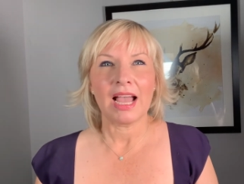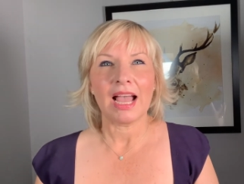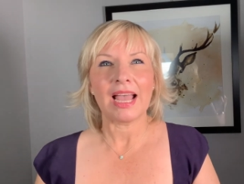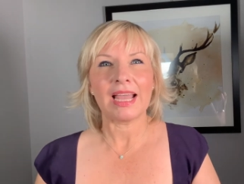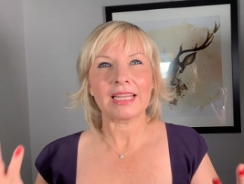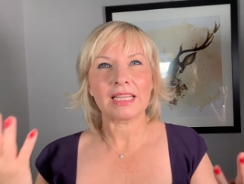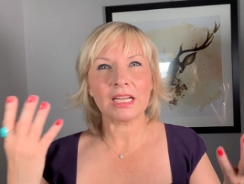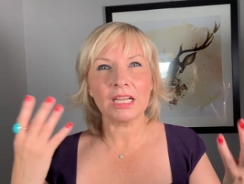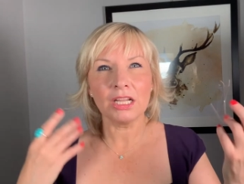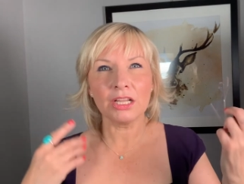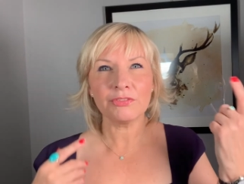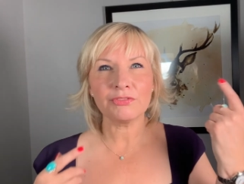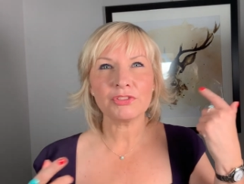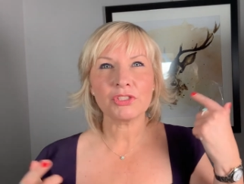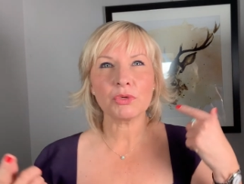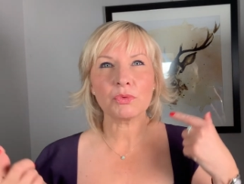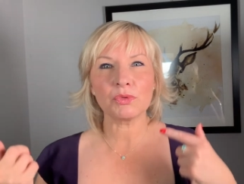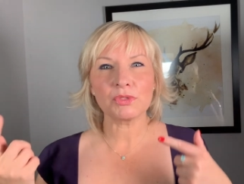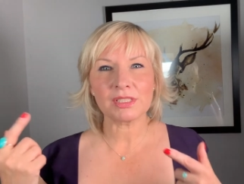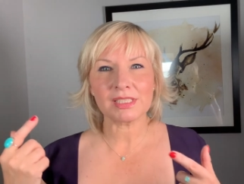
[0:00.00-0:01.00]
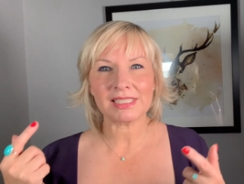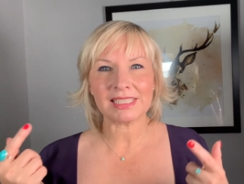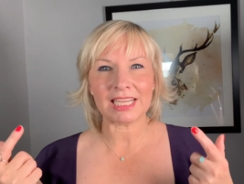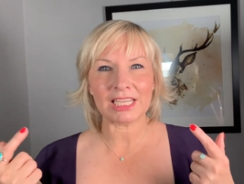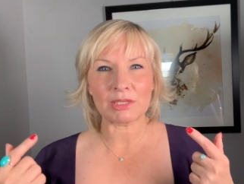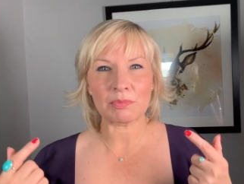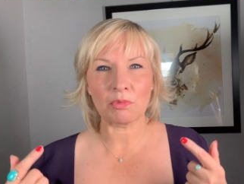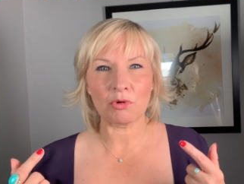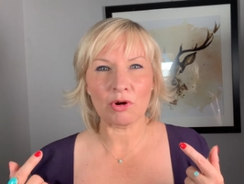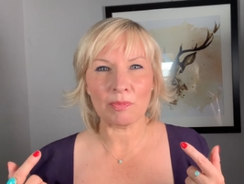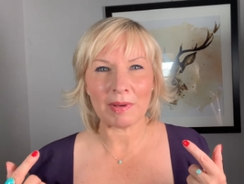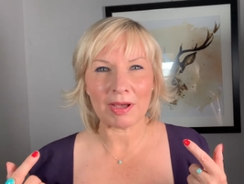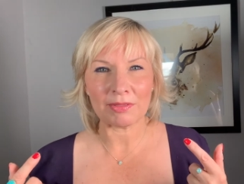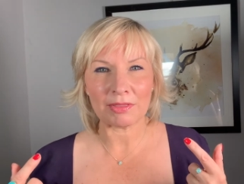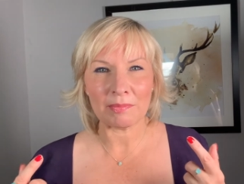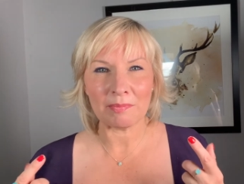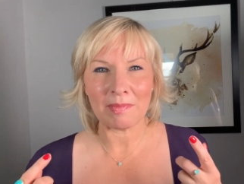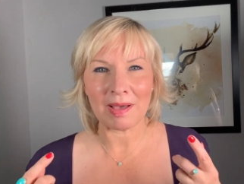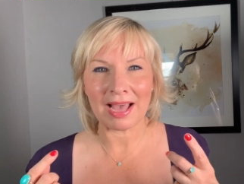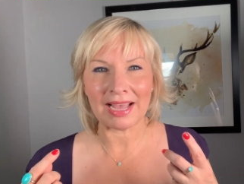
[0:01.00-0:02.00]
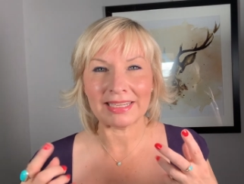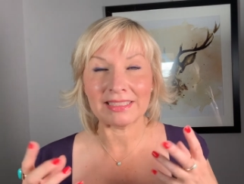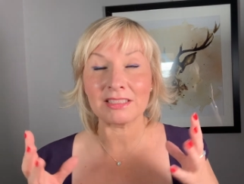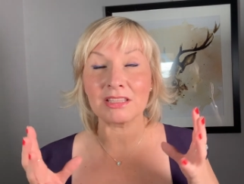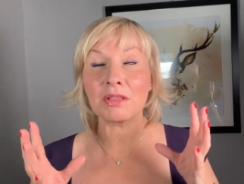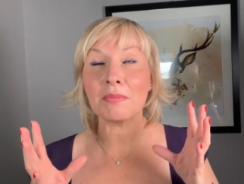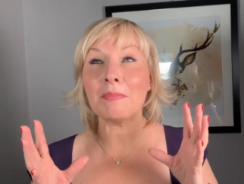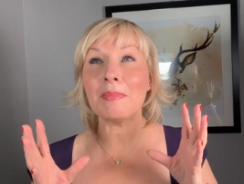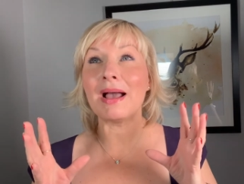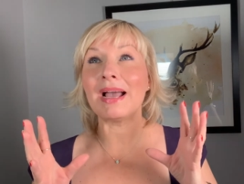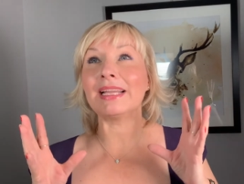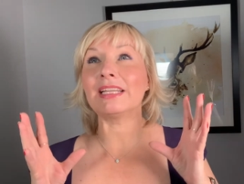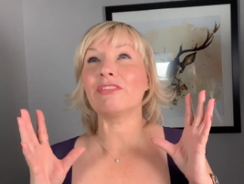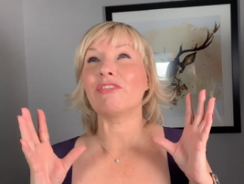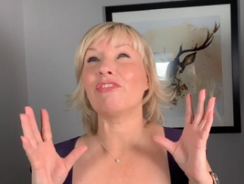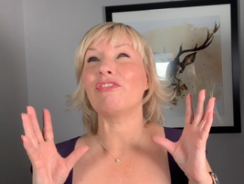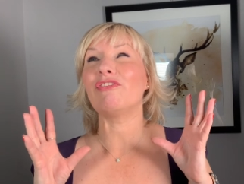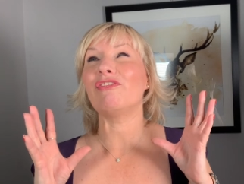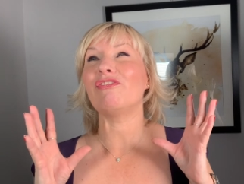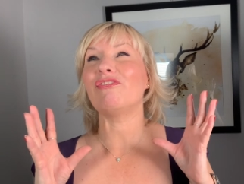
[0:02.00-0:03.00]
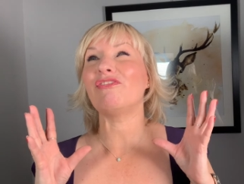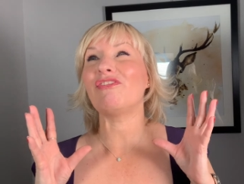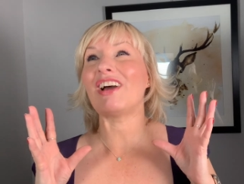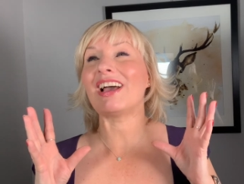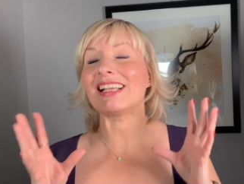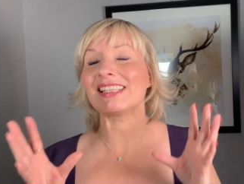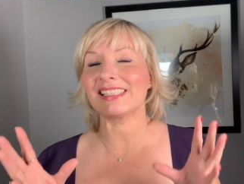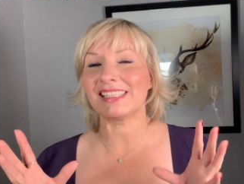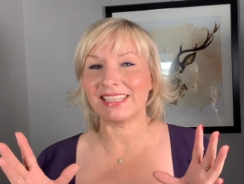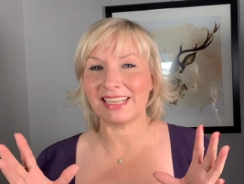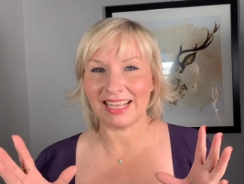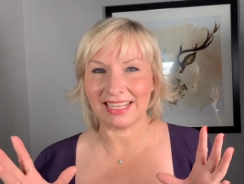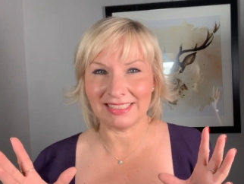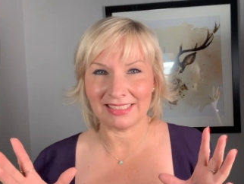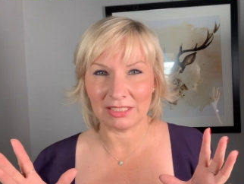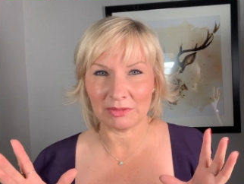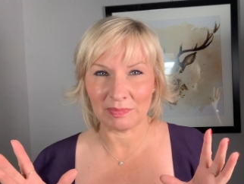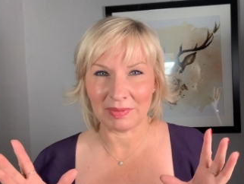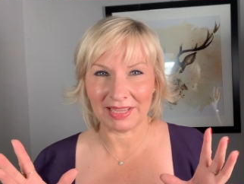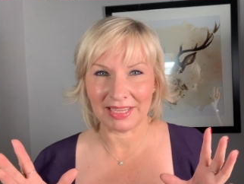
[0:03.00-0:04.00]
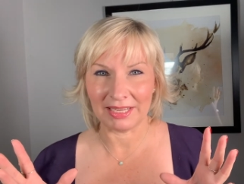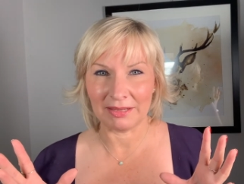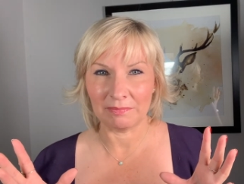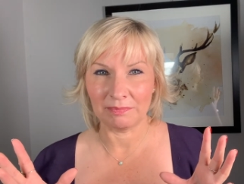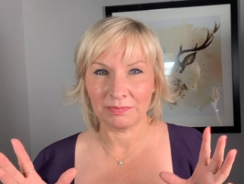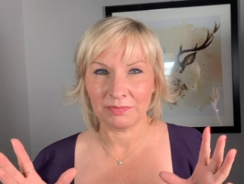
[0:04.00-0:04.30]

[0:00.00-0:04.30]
I'd love to understand more about the mind. The mind fascinated me.